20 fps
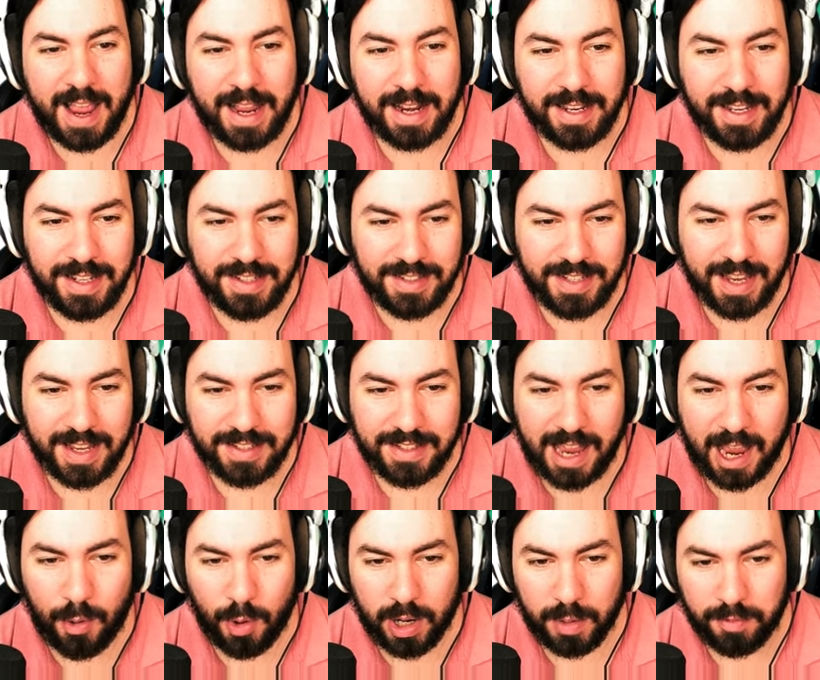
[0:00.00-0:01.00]
And he says,
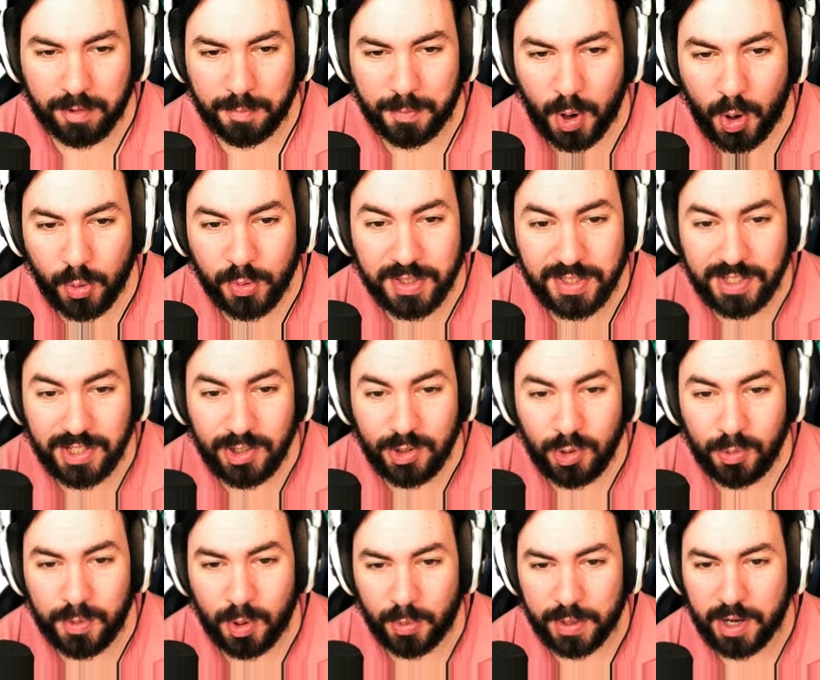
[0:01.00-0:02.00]
"I want to propose to
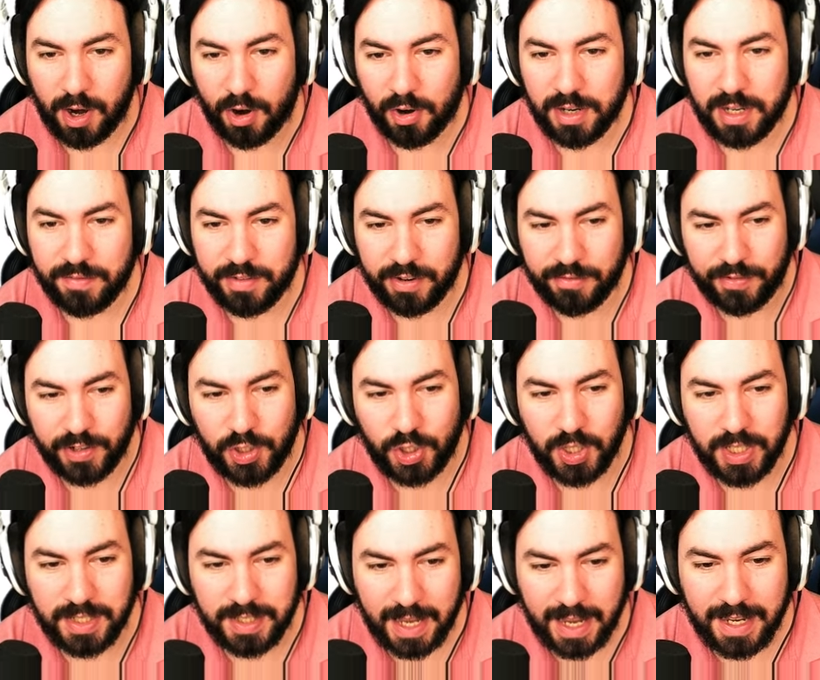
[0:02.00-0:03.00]
you, but we aren't even
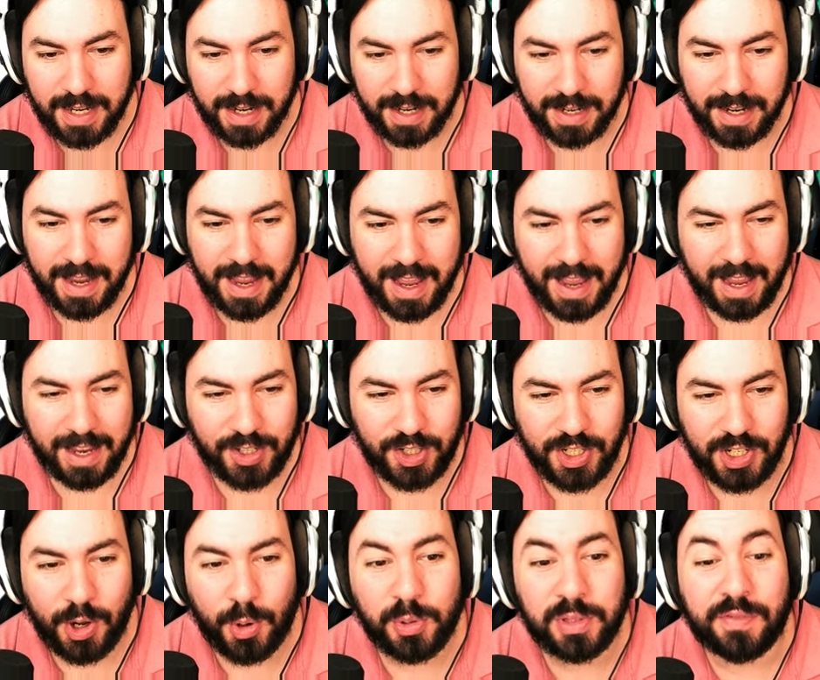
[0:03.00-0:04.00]
officially dating." And
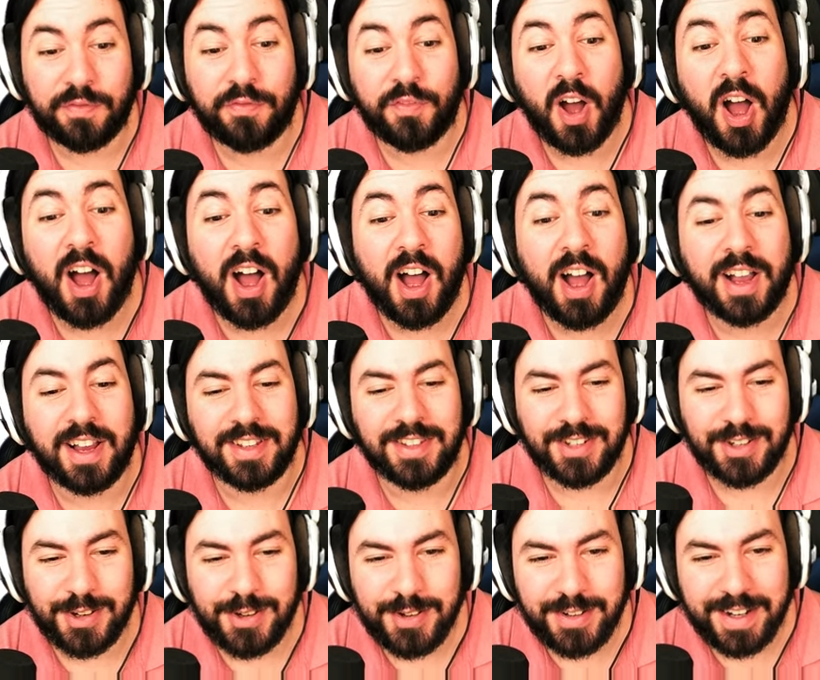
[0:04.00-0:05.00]
she goes, "Fuck,
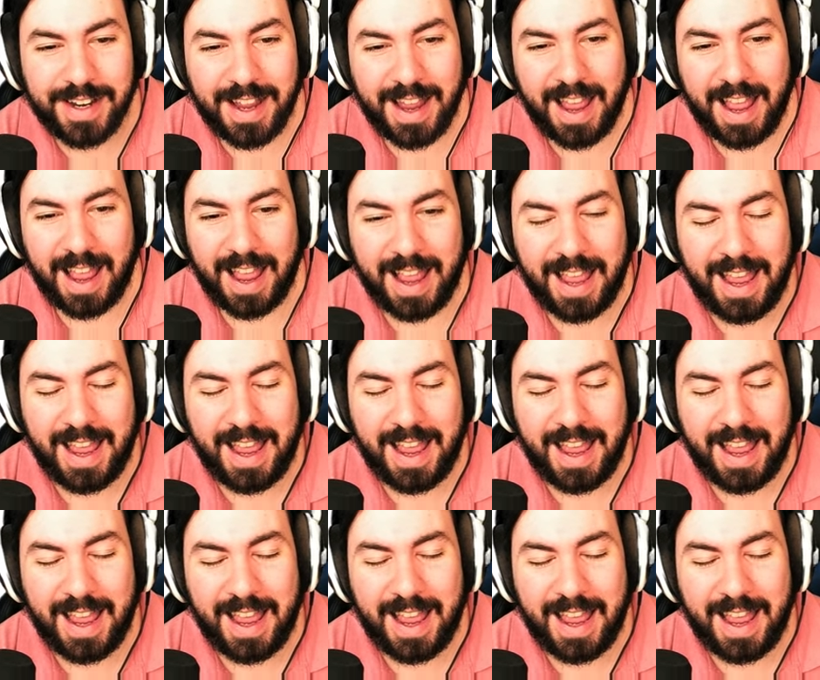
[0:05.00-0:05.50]
dude."